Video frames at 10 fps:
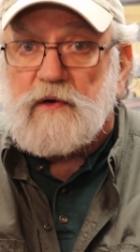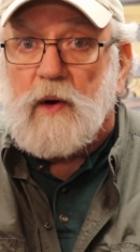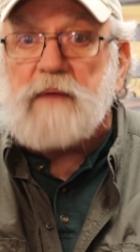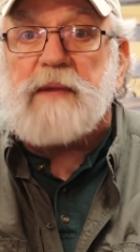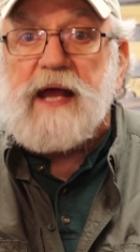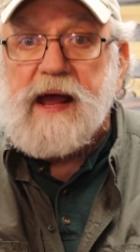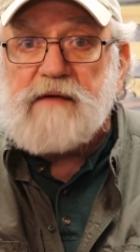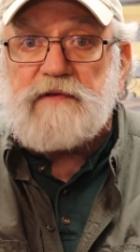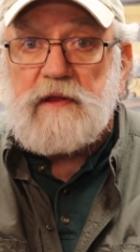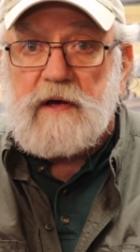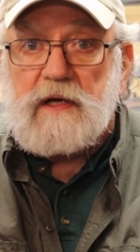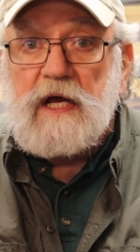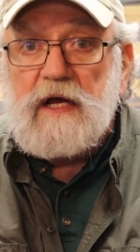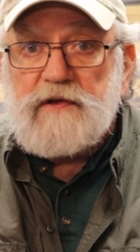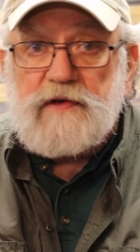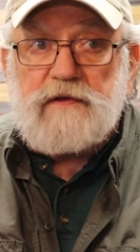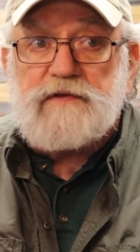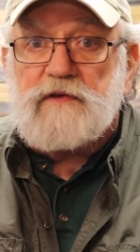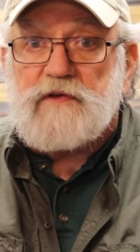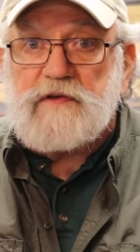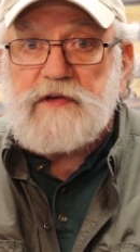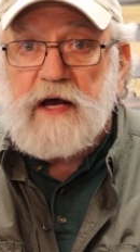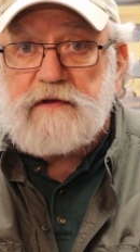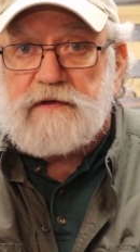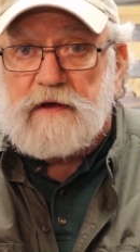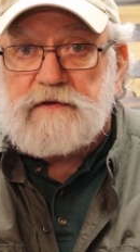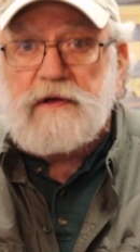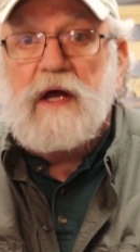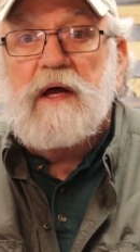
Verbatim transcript: So on behalf of the citizens of Texas,